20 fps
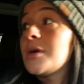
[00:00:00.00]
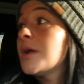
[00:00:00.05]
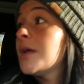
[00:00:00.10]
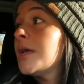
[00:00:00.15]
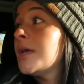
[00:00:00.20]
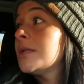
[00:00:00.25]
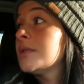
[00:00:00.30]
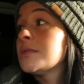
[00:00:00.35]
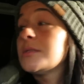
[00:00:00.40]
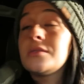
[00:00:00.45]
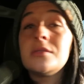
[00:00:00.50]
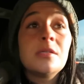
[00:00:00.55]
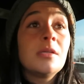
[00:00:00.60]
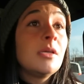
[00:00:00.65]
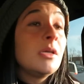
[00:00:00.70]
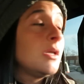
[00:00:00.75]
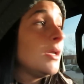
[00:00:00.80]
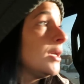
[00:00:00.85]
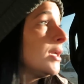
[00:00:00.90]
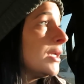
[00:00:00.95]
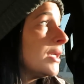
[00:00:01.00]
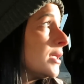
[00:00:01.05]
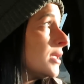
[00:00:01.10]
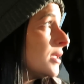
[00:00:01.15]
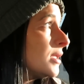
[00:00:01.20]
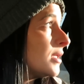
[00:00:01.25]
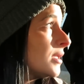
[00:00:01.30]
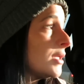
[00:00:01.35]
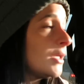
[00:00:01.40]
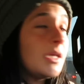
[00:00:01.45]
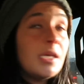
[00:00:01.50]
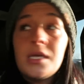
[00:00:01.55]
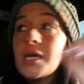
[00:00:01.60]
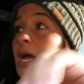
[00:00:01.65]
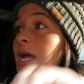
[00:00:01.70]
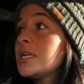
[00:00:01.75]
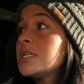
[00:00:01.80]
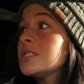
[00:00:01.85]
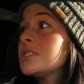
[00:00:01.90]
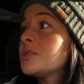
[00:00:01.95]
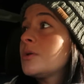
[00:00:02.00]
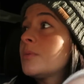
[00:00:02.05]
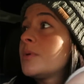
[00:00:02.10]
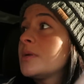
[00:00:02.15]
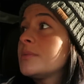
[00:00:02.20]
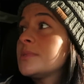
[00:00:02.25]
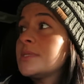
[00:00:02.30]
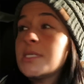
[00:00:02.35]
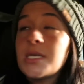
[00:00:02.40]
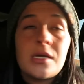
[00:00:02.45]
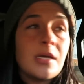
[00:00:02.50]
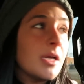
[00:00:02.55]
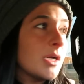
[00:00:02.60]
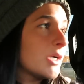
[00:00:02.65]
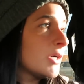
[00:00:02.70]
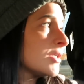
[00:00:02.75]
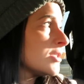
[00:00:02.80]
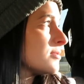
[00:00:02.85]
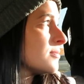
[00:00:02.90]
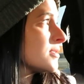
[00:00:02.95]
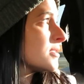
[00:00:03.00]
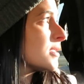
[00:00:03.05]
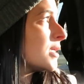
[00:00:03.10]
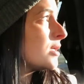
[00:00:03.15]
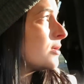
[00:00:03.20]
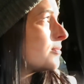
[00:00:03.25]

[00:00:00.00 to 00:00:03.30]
and I just don't want him sick at Christmas.